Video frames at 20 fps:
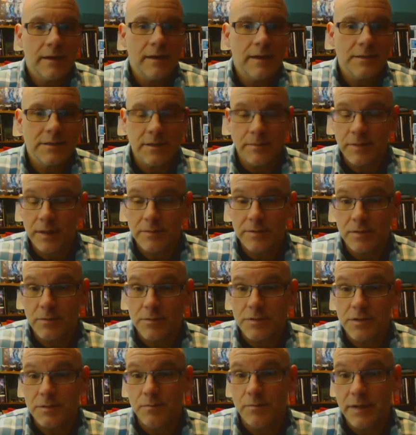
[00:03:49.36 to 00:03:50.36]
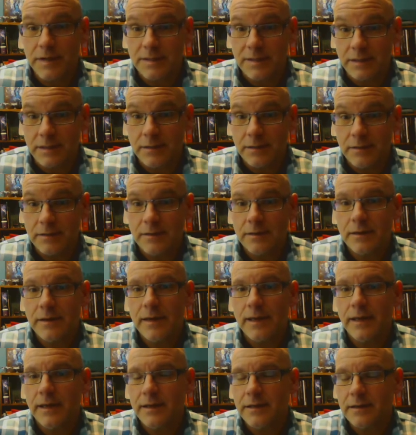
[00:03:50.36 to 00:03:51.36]
Sometimes they were just busy.
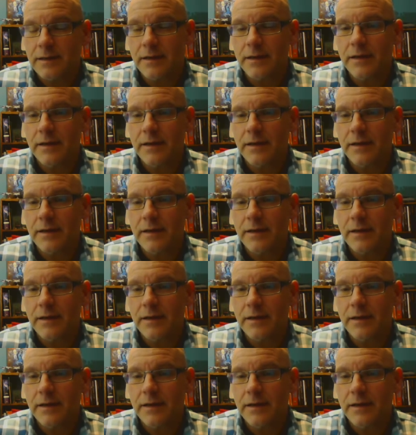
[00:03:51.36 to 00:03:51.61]
And,